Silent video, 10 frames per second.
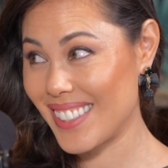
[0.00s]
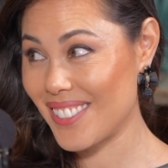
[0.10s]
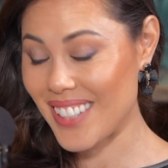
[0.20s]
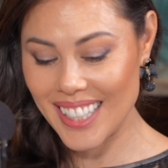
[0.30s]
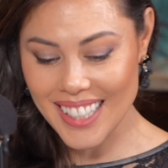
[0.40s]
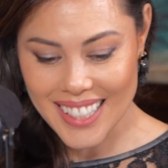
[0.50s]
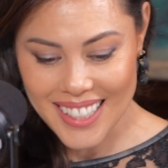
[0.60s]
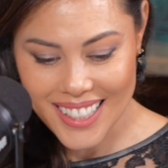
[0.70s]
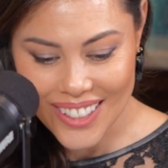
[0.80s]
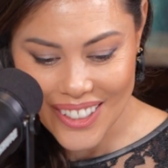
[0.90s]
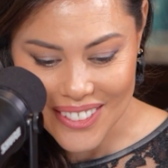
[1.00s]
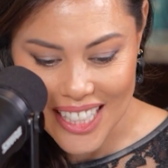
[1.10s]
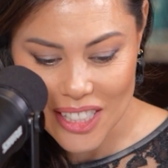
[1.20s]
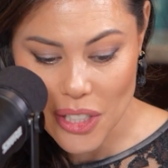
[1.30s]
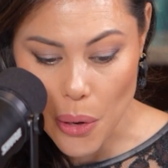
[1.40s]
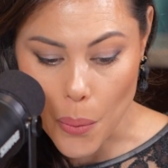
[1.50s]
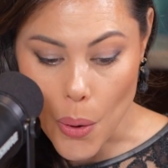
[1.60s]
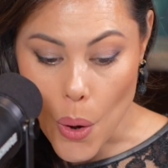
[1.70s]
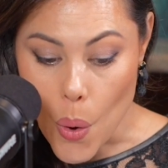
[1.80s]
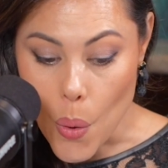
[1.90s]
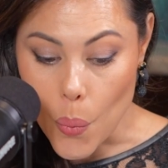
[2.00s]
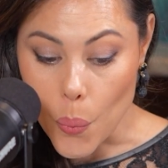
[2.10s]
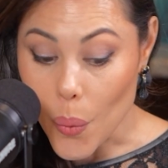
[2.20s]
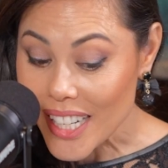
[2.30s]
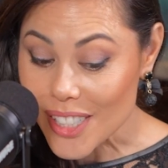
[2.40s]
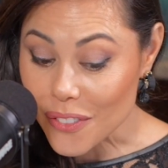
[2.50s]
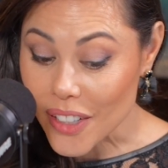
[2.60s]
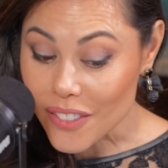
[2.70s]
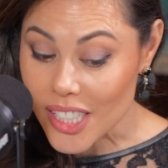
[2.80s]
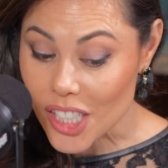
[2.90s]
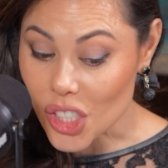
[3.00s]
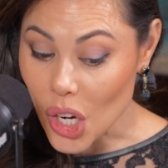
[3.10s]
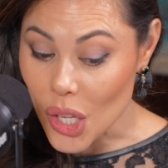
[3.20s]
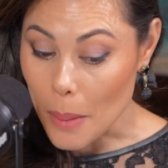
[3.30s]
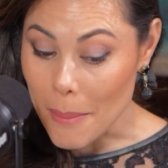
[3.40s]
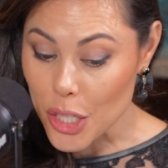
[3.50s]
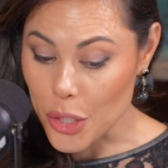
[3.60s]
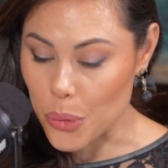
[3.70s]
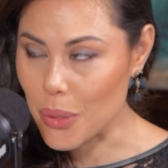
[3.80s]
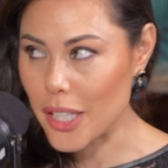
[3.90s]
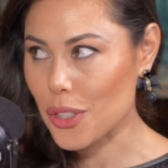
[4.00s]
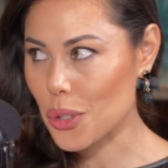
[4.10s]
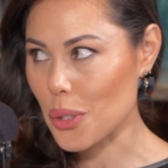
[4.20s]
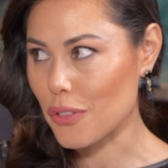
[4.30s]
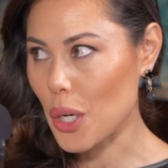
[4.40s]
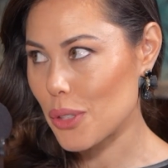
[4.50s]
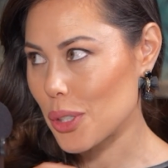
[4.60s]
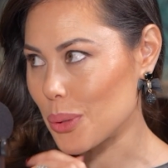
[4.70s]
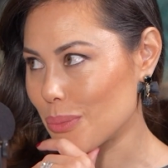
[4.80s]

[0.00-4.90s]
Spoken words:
You ready? All right. So what is your favorite dish on the menu? Like your sort of go-to?